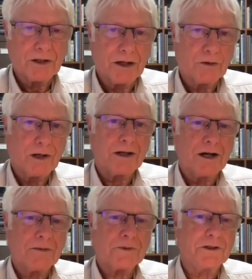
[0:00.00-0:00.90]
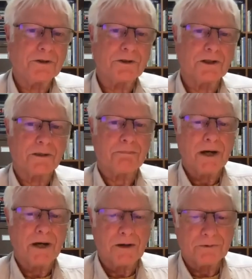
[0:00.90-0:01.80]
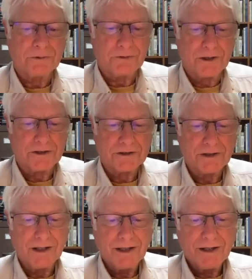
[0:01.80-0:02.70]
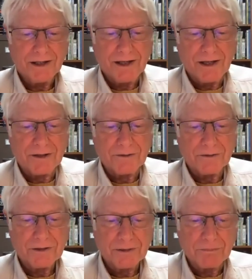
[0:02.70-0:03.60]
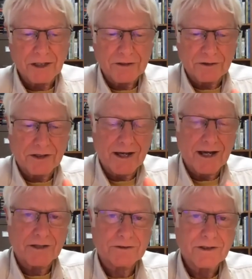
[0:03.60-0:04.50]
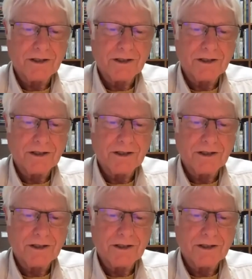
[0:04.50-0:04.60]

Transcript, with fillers: quite often you can get above the fish and make your cast